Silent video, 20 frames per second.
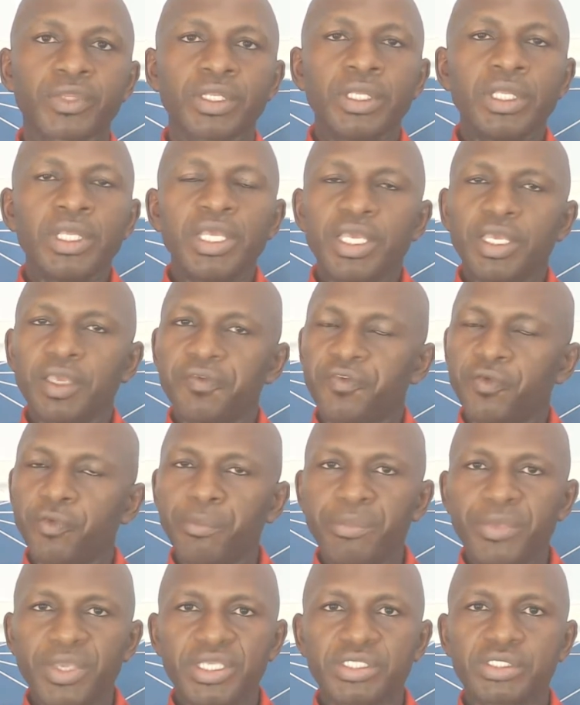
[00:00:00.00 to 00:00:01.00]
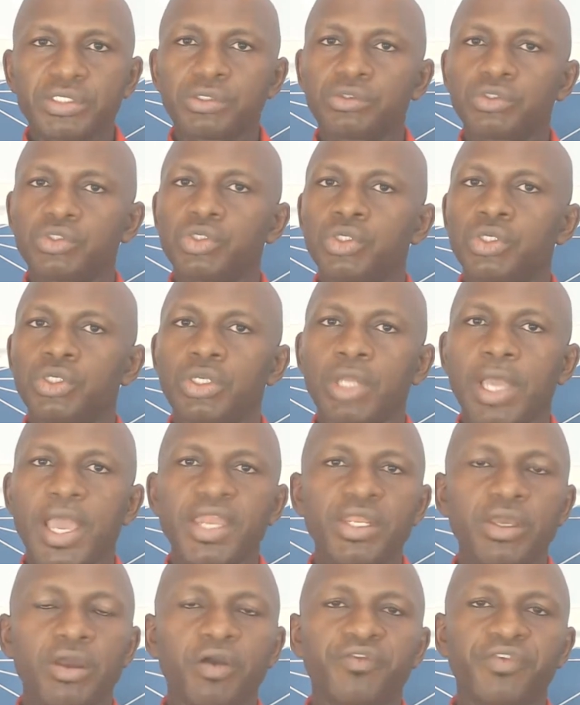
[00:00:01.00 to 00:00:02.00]
If you missed any
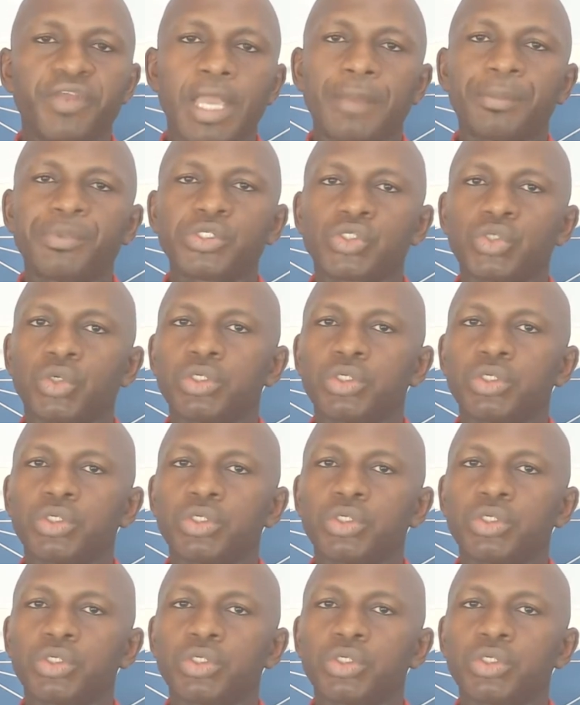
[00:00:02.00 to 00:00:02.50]
of the episode,